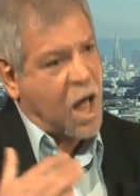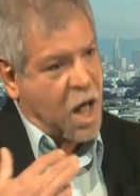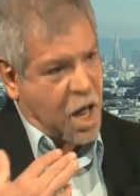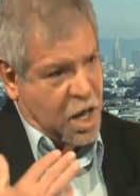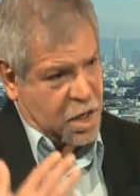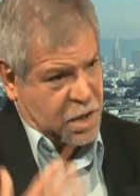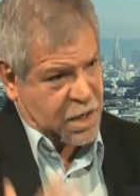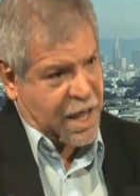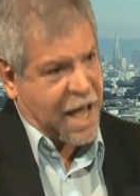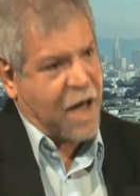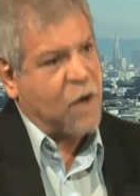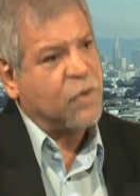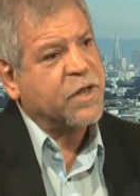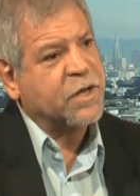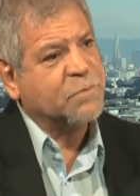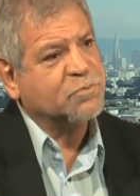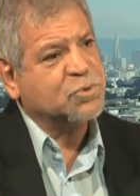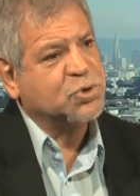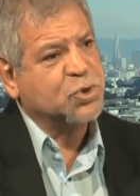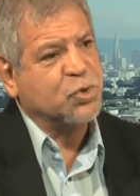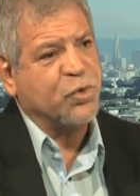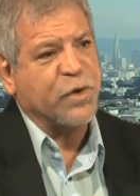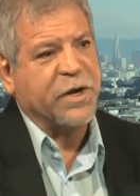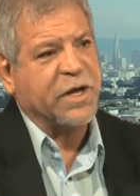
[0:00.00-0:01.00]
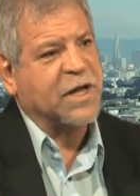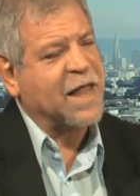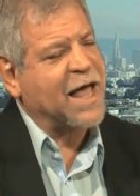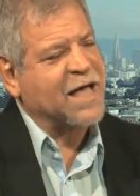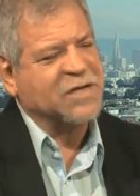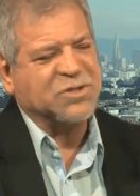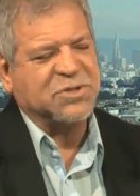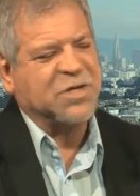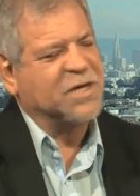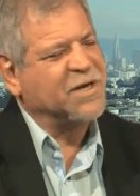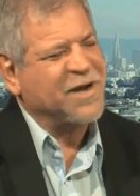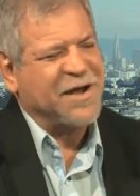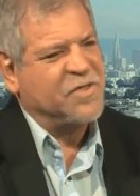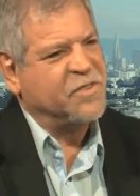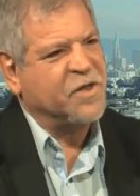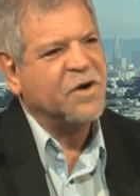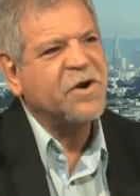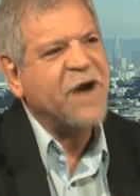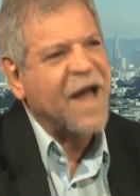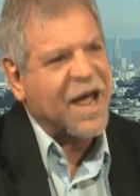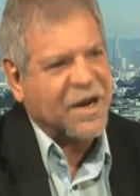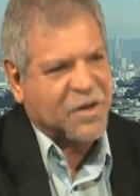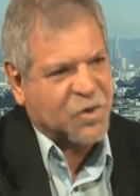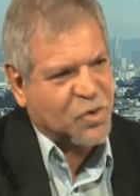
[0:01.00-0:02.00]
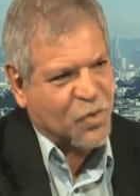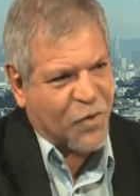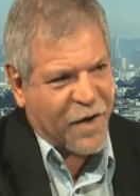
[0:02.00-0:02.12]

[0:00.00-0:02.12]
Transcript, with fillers: allow them to realize that they're not